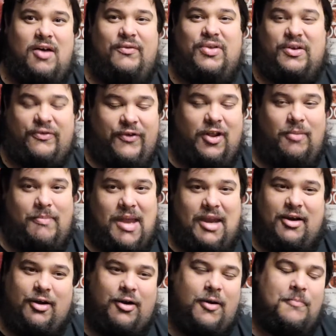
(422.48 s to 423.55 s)
of the
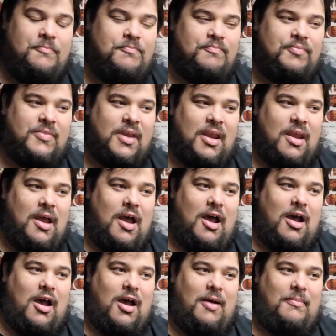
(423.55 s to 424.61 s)
filmmaker.
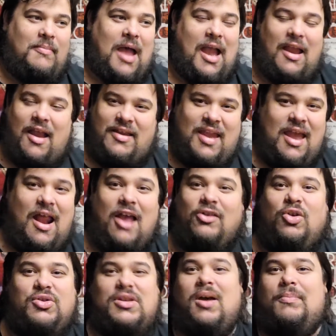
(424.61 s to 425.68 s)
Um, I, I, can't. I
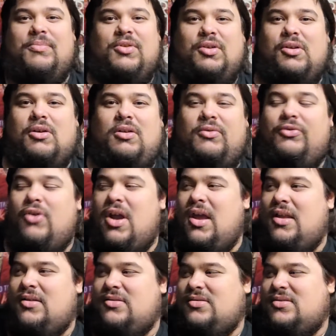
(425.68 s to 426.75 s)
looked up the
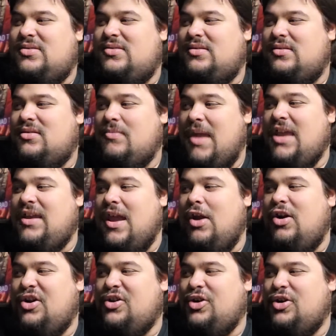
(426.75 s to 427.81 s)
girlfriend's, the main
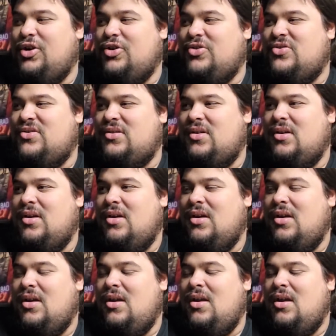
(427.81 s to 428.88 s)
character's
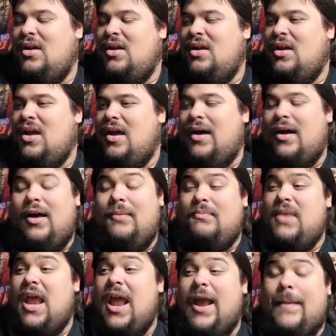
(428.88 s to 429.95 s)

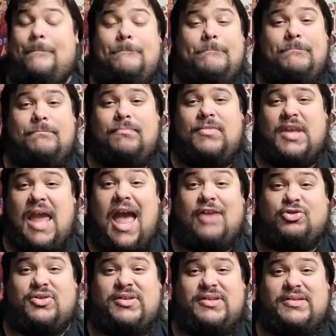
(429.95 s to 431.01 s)
um, name, the
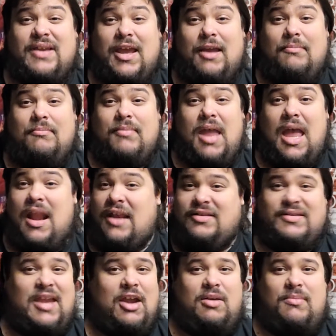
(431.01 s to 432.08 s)
actress's name, and I
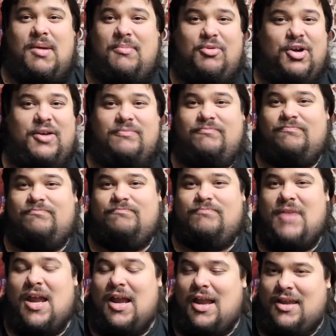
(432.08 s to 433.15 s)
just can't remember it.
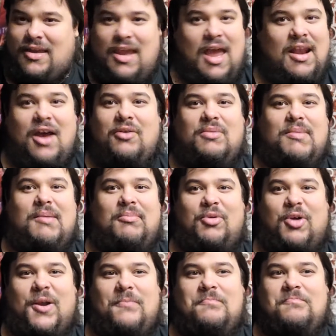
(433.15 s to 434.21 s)
I cannot
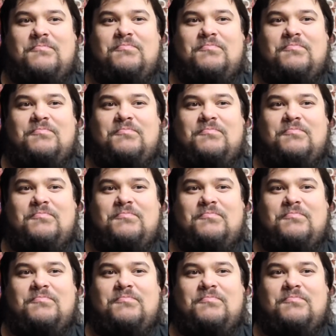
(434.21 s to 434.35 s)
remember it